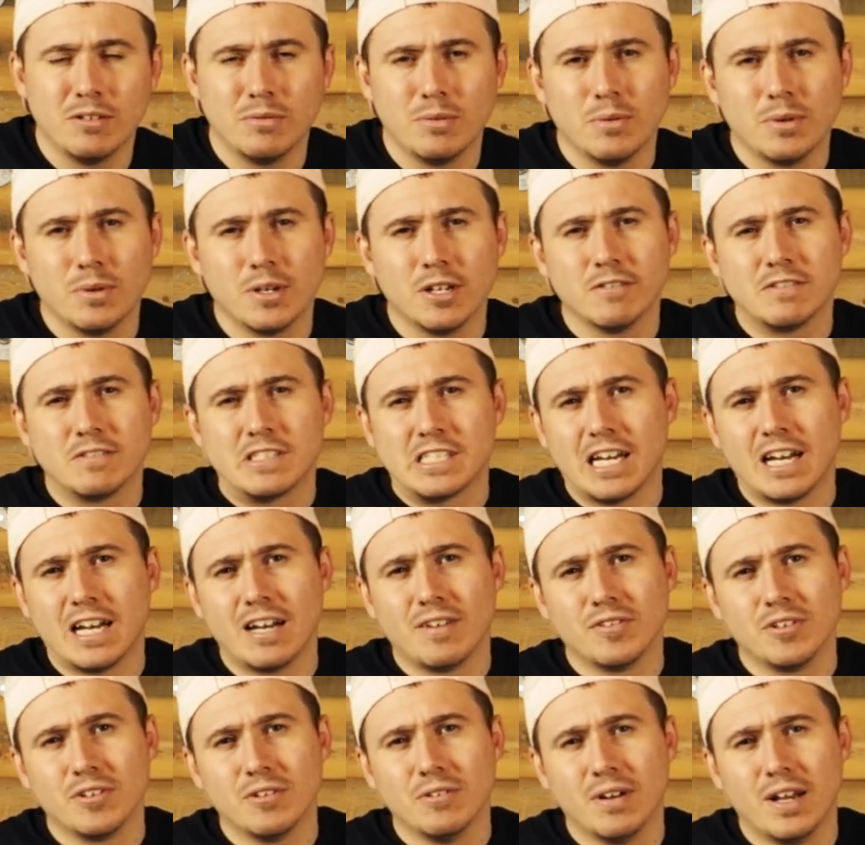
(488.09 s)
We would love to
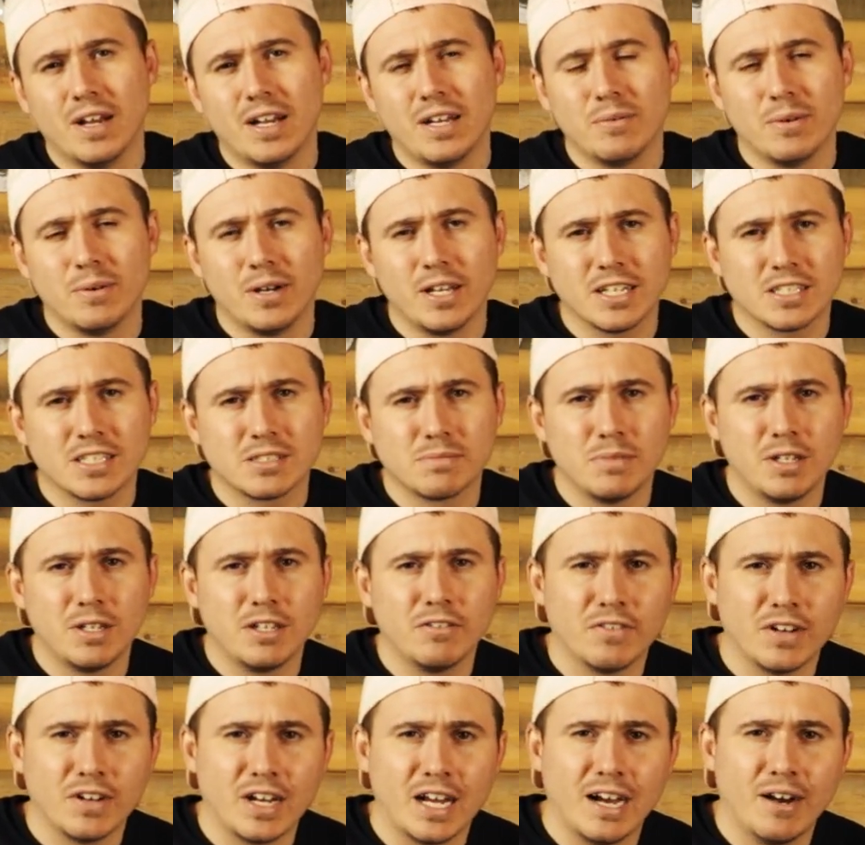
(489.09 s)
have you. Anyway, that's me
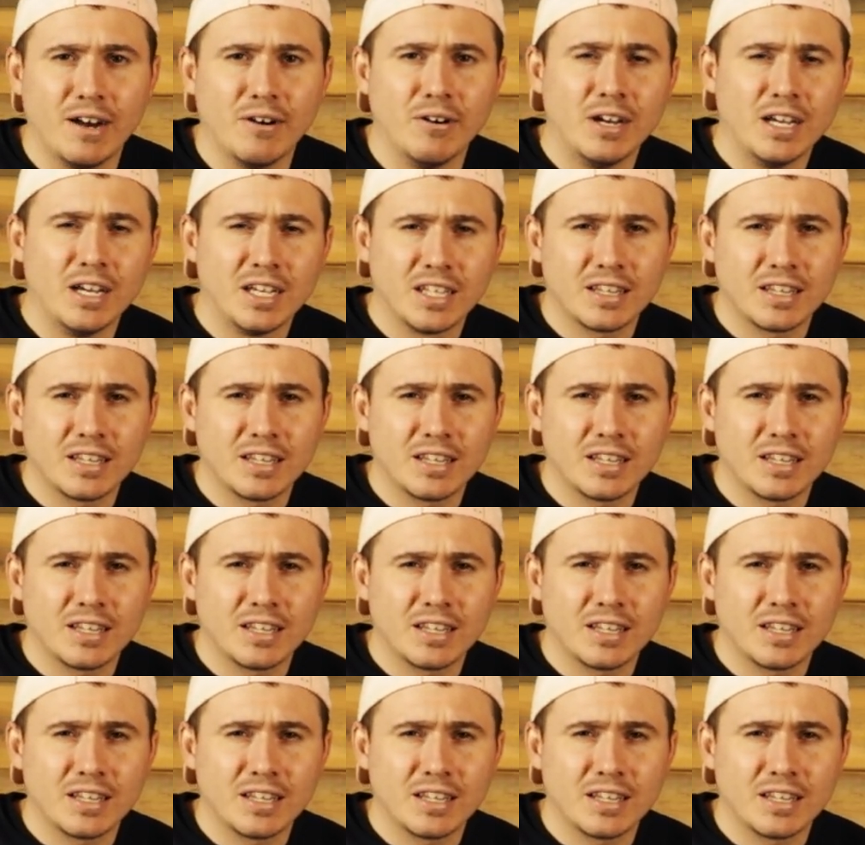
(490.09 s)
for now.